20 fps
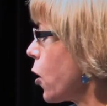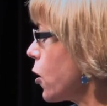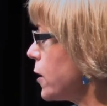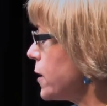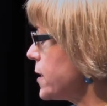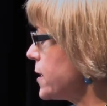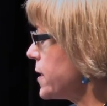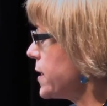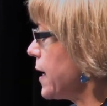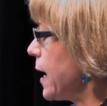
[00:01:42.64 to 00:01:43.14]
of
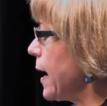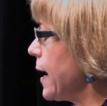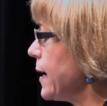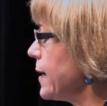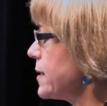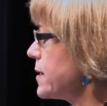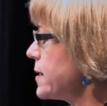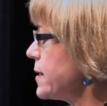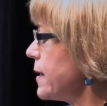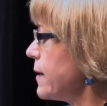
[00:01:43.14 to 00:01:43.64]
art and
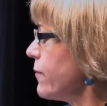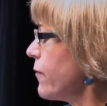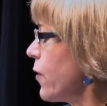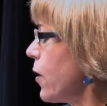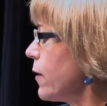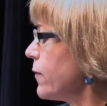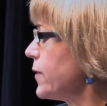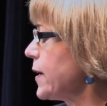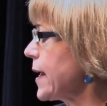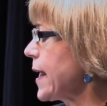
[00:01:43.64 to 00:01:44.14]
science that
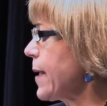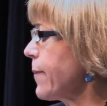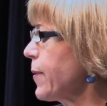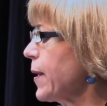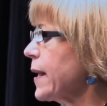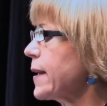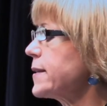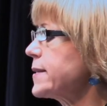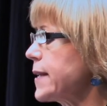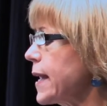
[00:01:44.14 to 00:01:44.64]
involved in
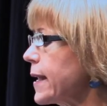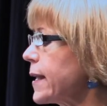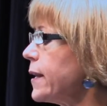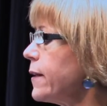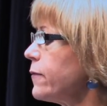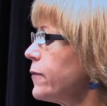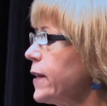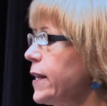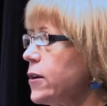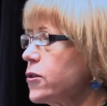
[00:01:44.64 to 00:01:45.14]
keeping
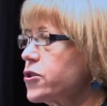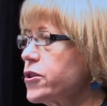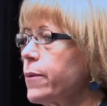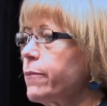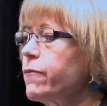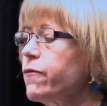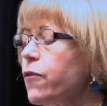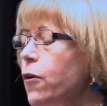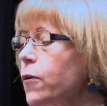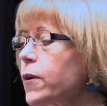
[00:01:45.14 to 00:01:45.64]
executive
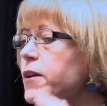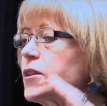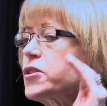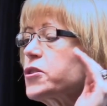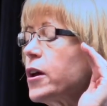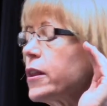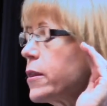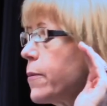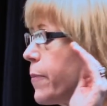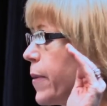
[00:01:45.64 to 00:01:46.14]
leadership focused
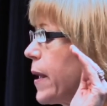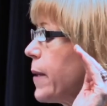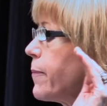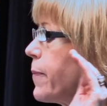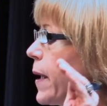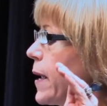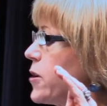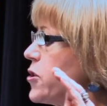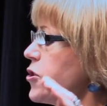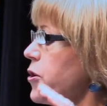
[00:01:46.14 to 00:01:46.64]
on the
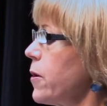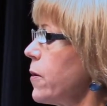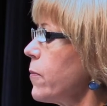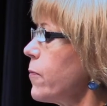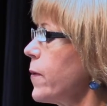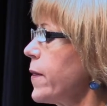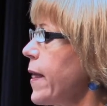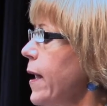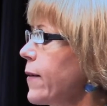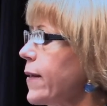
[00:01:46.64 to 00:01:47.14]
big picture
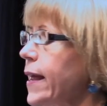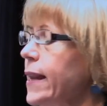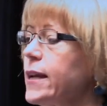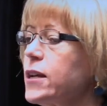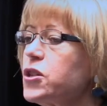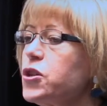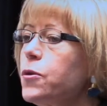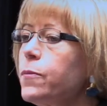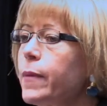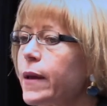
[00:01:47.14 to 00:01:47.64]
without
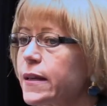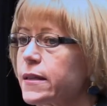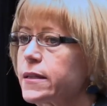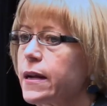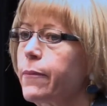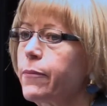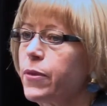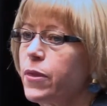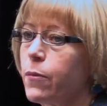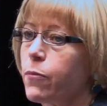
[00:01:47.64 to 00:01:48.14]
getting too
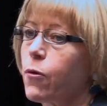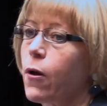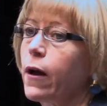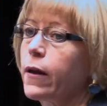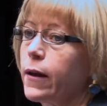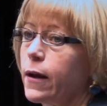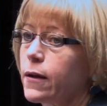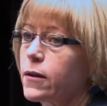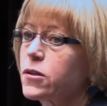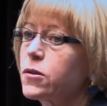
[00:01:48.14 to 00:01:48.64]
mixed up in the
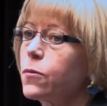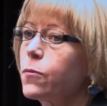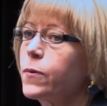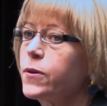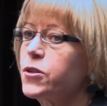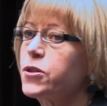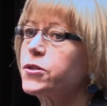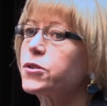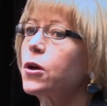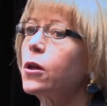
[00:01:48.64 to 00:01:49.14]
product,
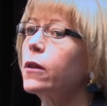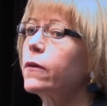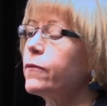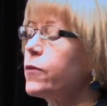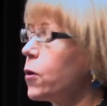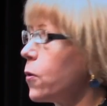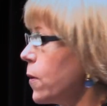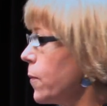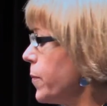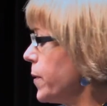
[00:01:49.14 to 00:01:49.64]
which is all
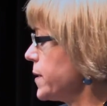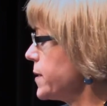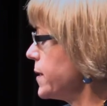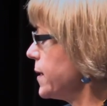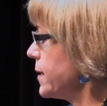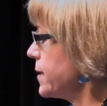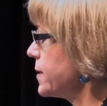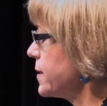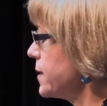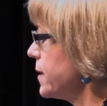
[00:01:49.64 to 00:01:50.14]
of your
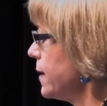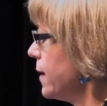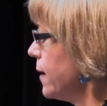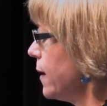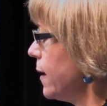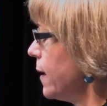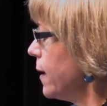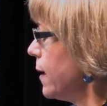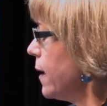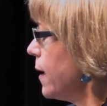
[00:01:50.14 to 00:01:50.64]
business.
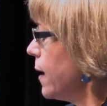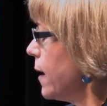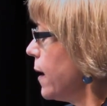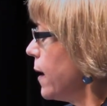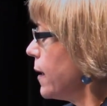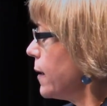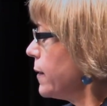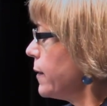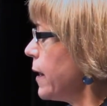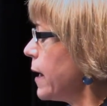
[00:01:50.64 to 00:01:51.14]

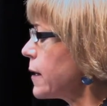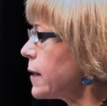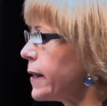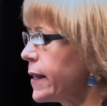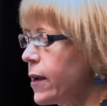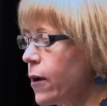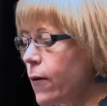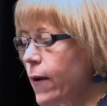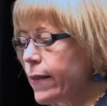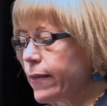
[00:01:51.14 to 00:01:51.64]

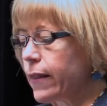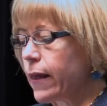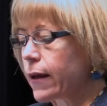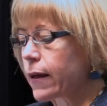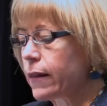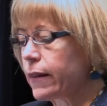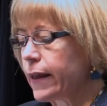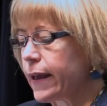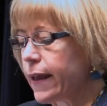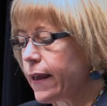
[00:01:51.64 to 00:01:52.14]
Luckily or
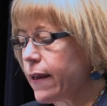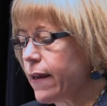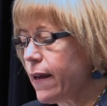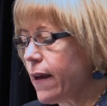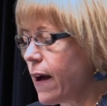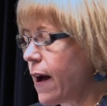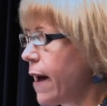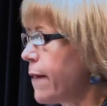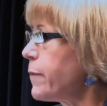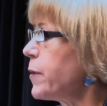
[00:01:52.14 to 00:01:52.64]
unluckily,
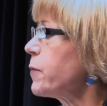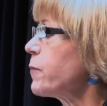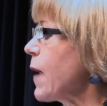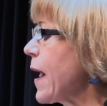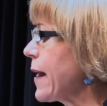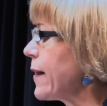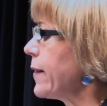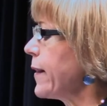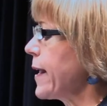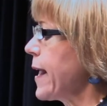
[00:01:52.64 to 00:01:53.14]
I've been
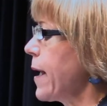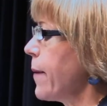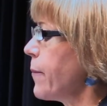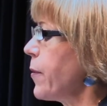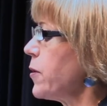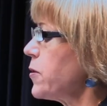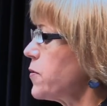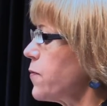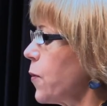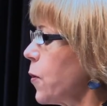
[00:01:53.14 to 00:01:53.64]
wrangling
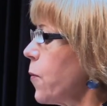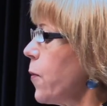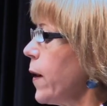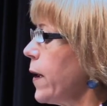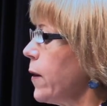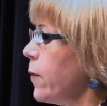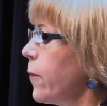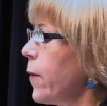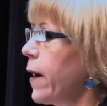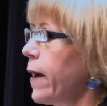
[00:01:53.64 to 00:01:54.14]
hippos for
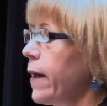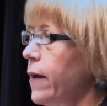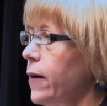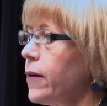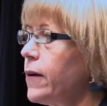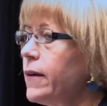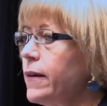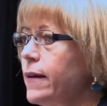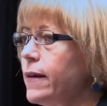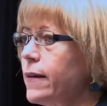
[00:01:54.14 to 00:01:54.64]
quite a
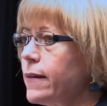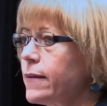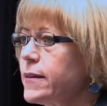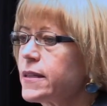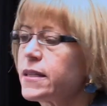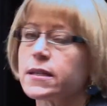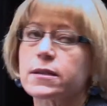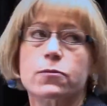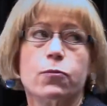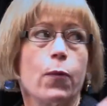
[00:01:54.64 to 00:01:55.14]
while.
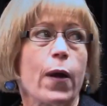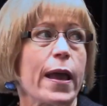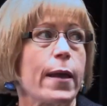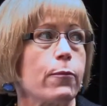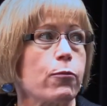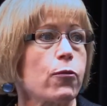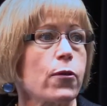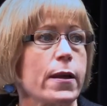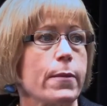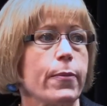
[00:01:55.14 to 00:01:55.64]
This is
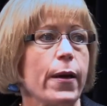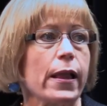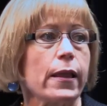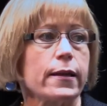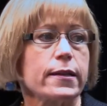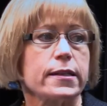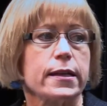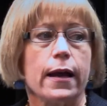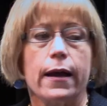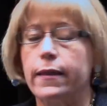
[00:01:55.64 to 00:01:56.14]
way
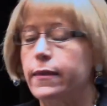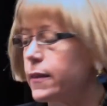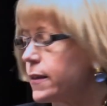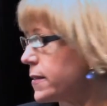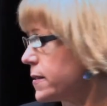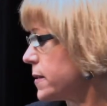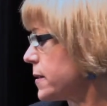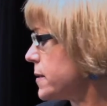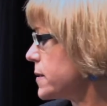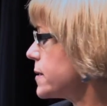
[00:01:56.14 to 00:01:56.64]
pre-Peloton.
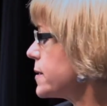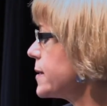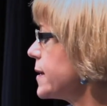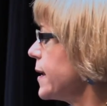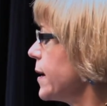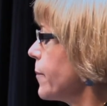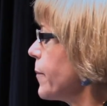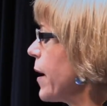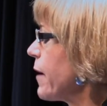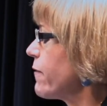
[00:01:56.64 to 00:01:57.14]
This is,
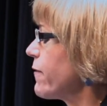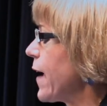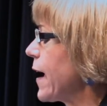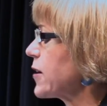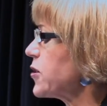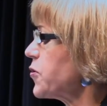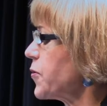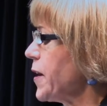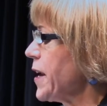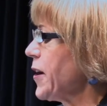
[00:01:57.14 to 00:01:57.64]
you know, my
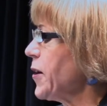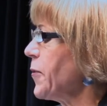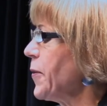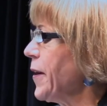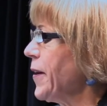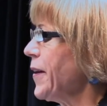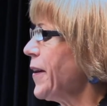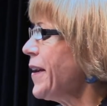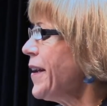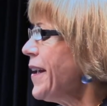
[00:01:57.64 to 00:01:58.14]
factory
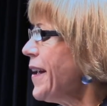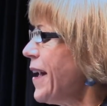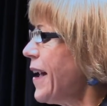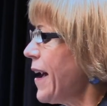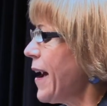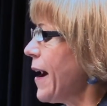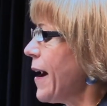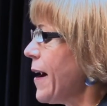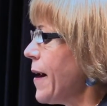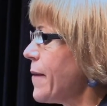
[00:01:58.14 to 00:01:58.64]
career.
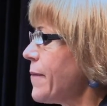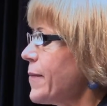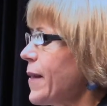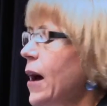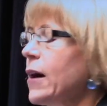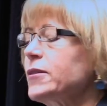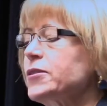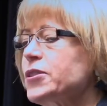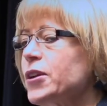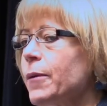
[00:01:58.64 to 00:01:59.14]
Um,
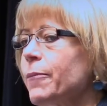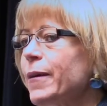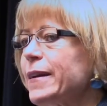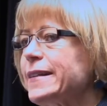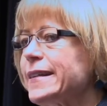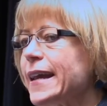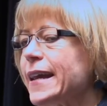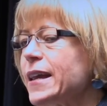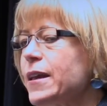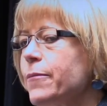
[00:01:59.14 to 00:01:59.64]
I'll start by
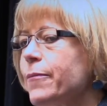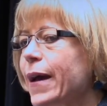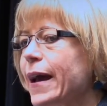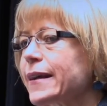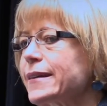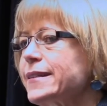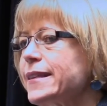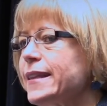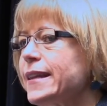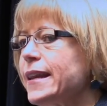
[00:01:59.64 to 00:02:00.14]
taking you
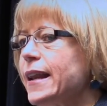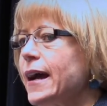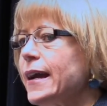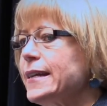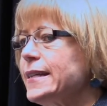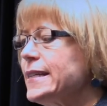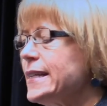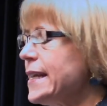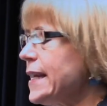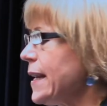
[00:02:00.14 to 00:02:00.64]
back to the
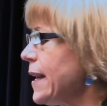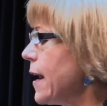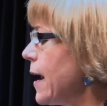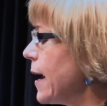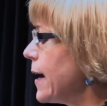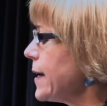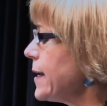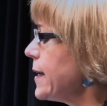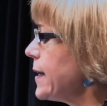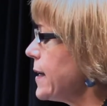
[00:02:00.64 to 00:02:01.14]

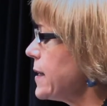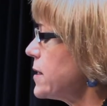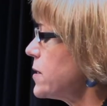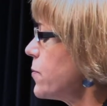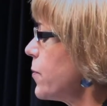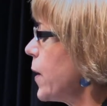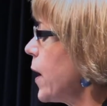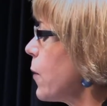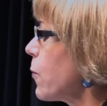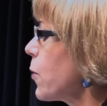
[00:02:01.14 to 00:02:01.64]

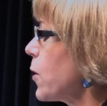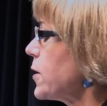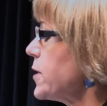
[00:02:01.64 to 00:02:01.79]
1990s when I